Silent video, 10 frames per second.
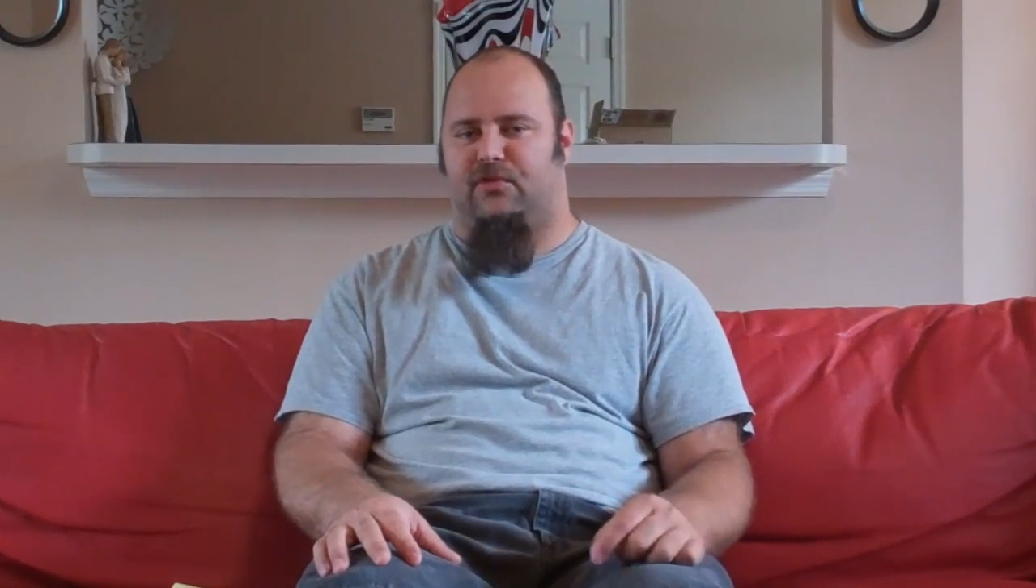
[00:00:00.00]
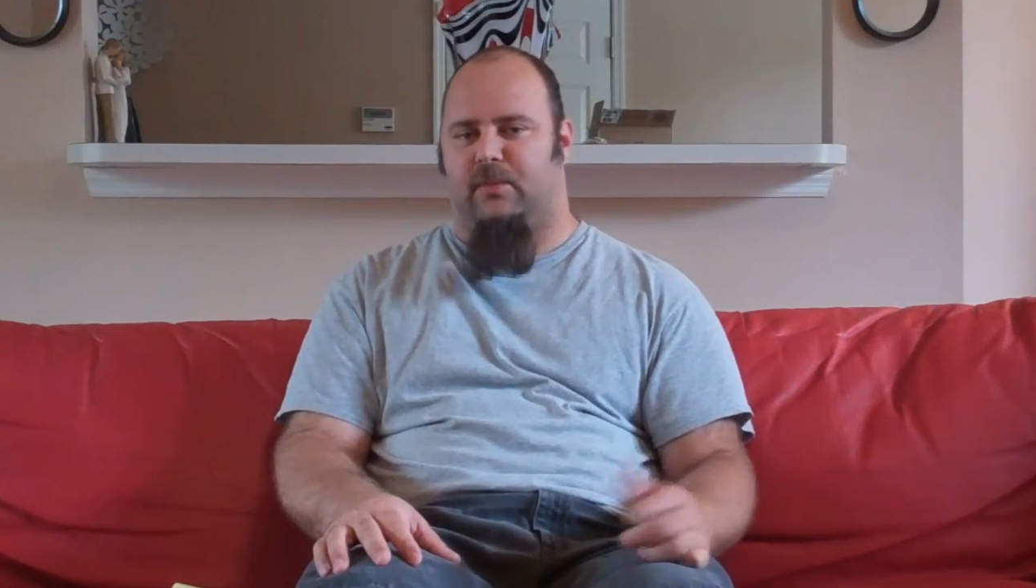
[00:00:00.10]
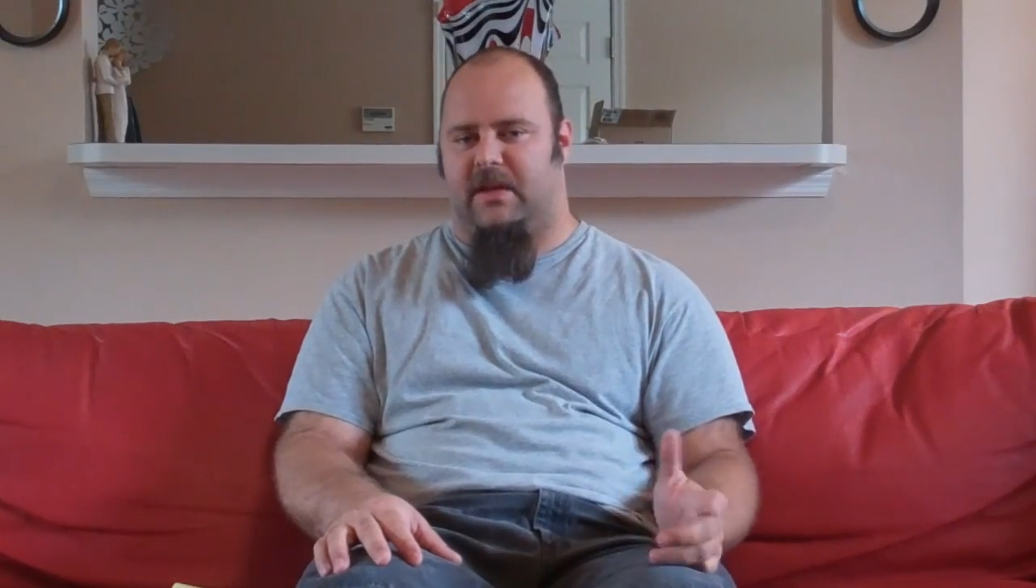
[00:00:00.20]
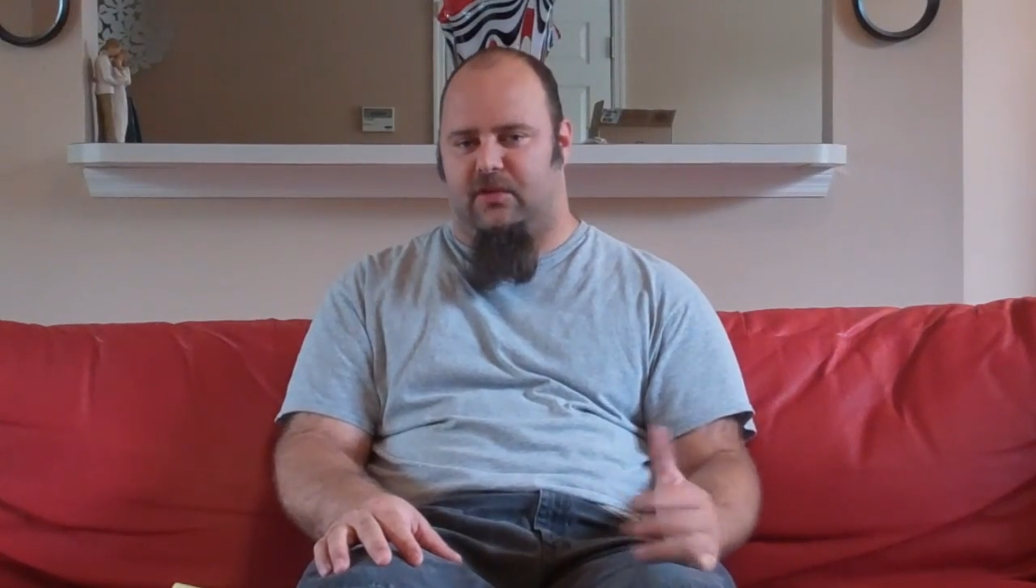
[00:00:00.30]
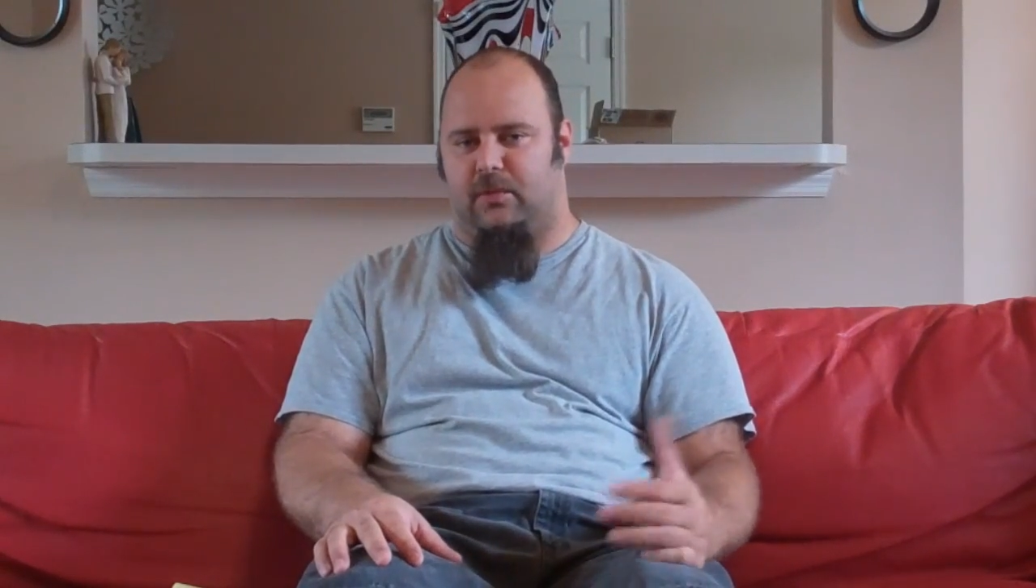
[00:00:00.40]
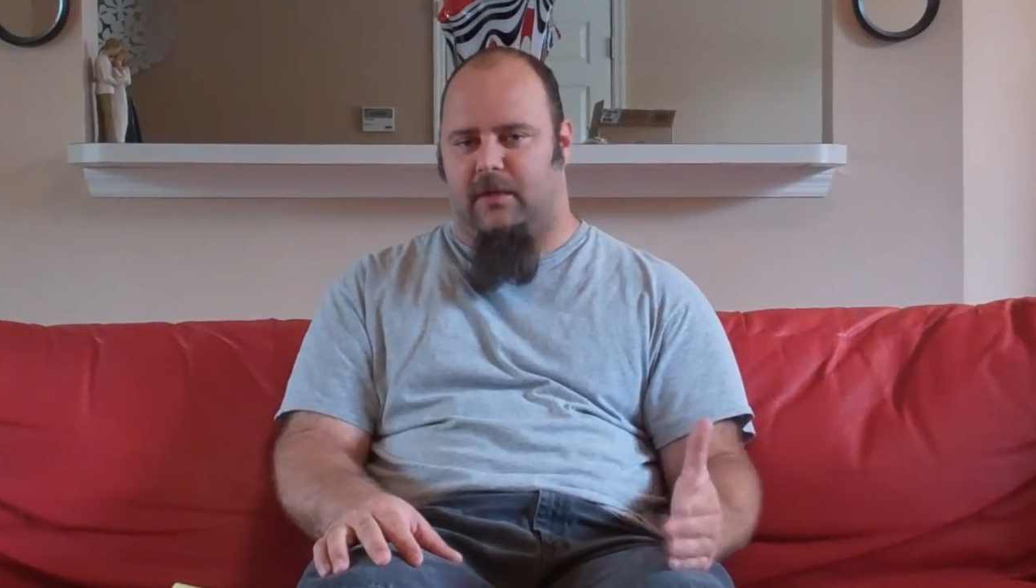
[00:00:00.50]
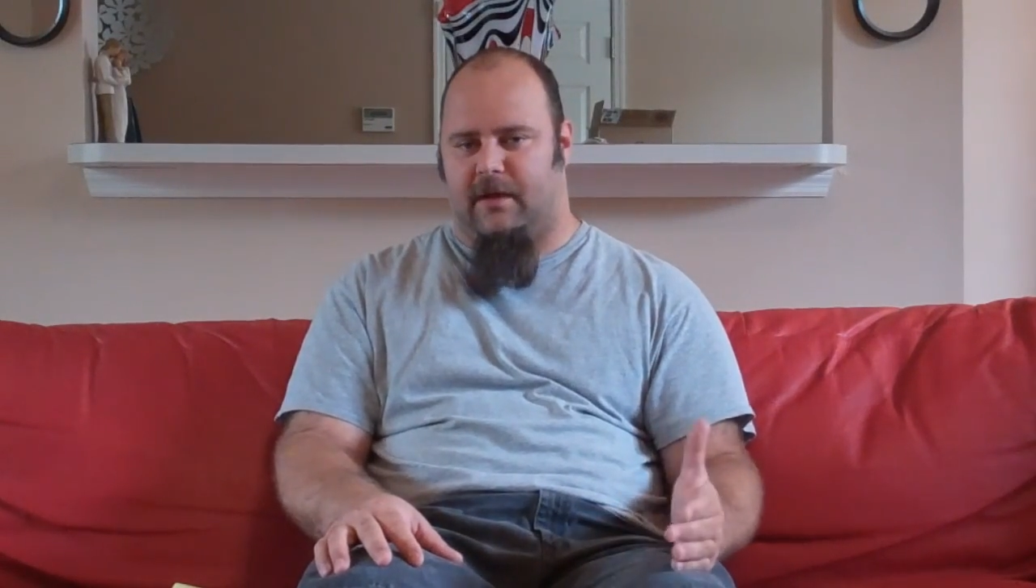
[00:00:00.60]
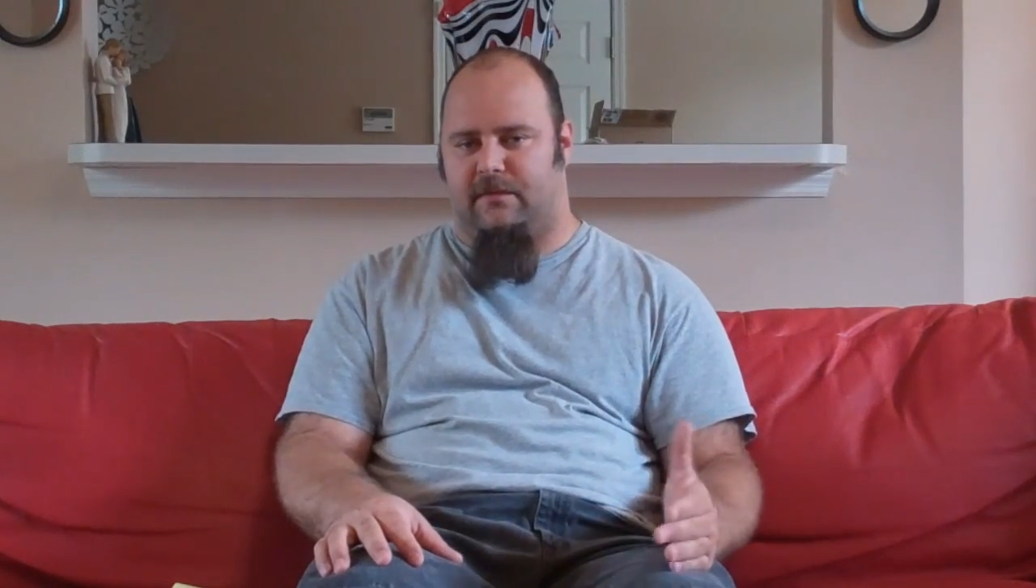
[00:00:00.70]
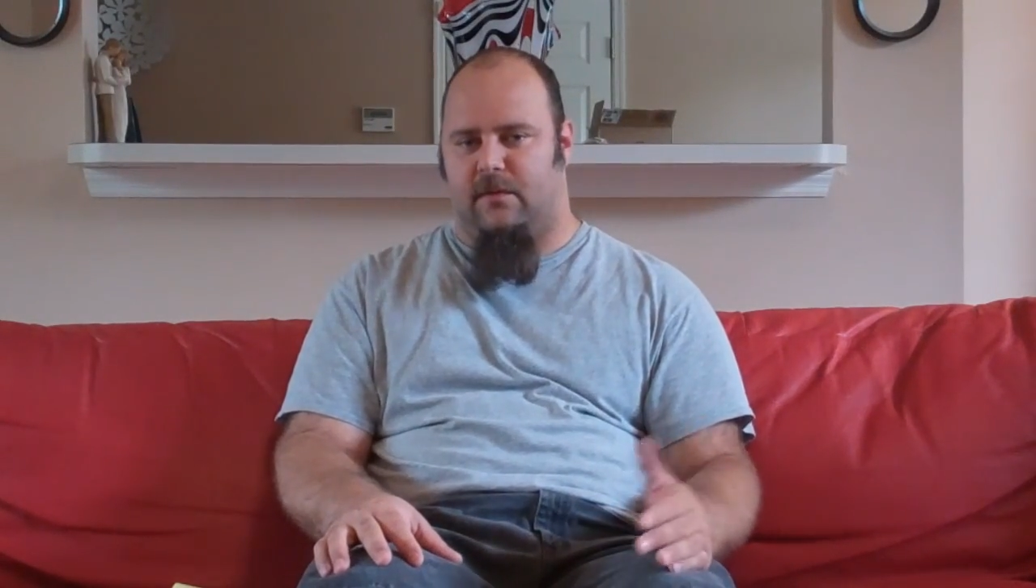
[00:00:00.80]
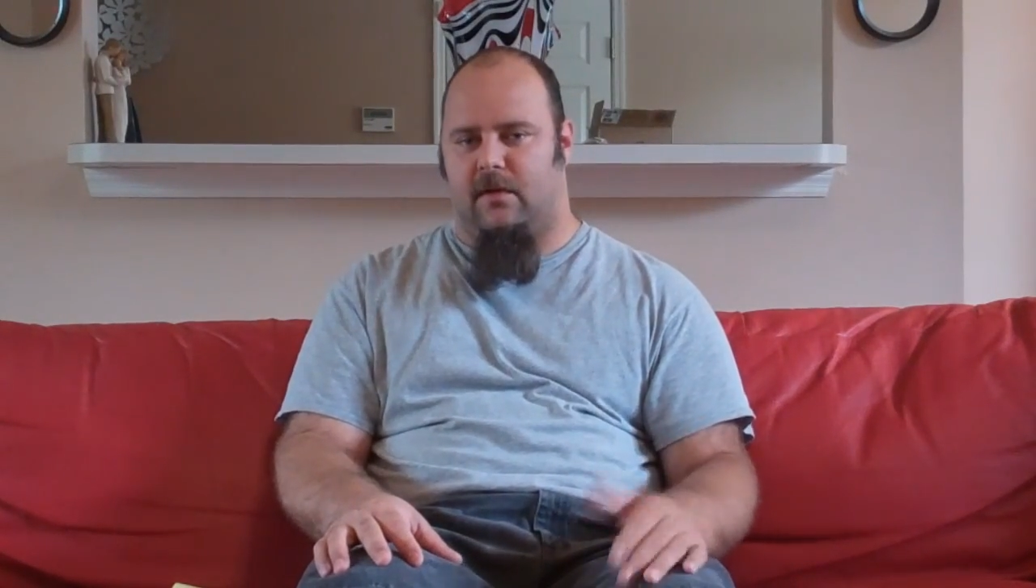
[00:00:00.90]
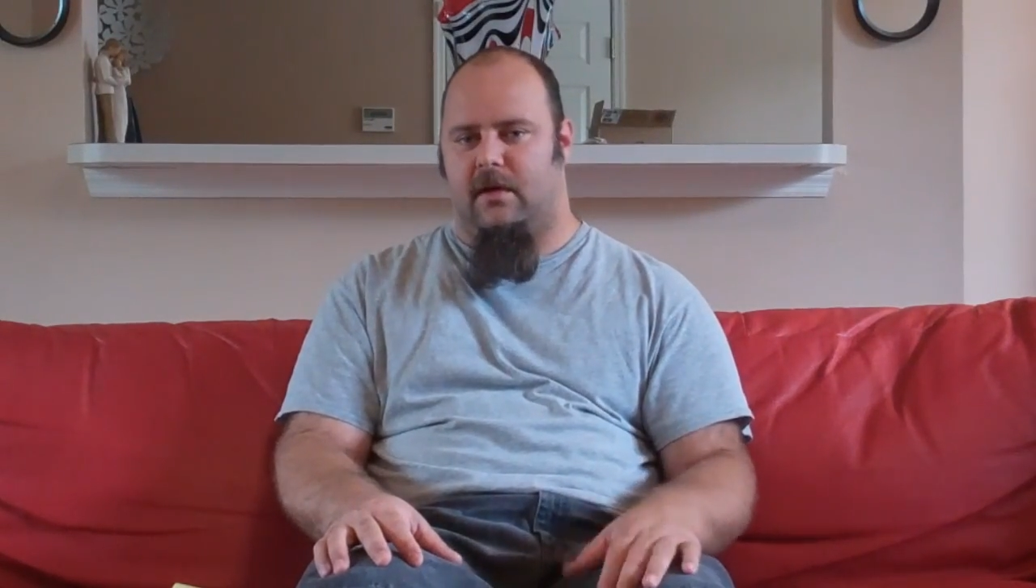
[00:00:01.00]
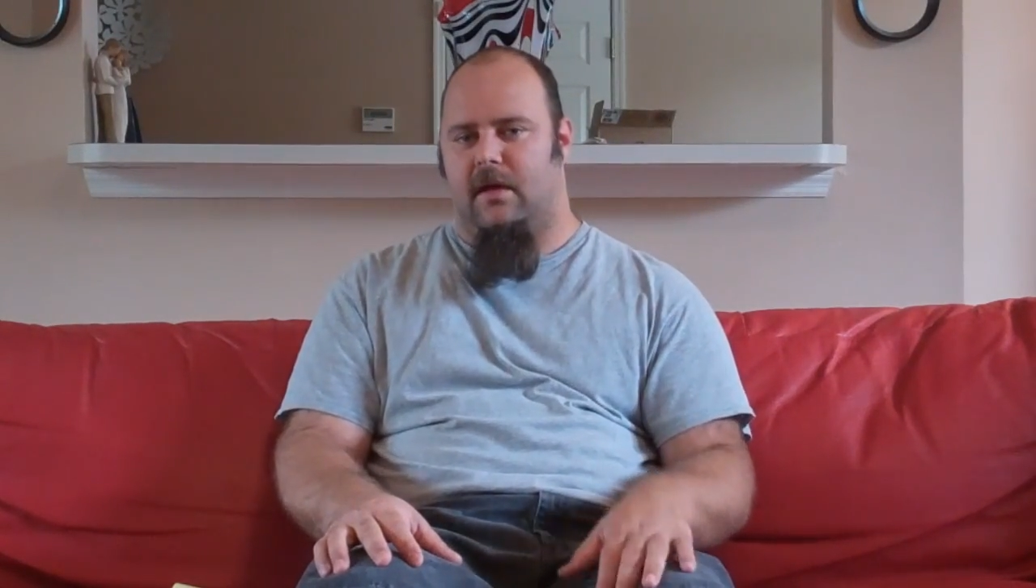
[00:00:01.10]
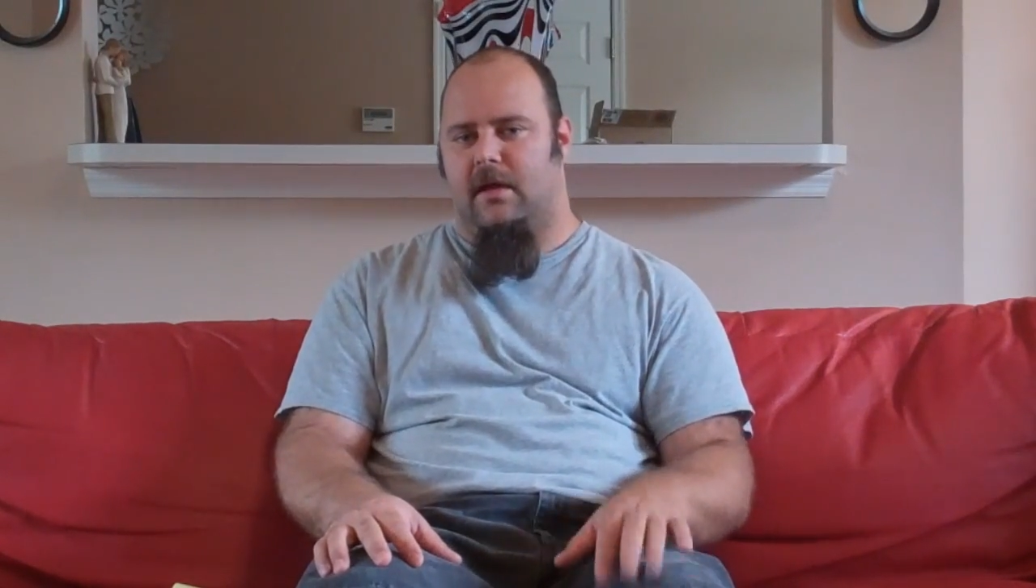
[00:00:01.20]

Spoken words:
sweetness we're looking for.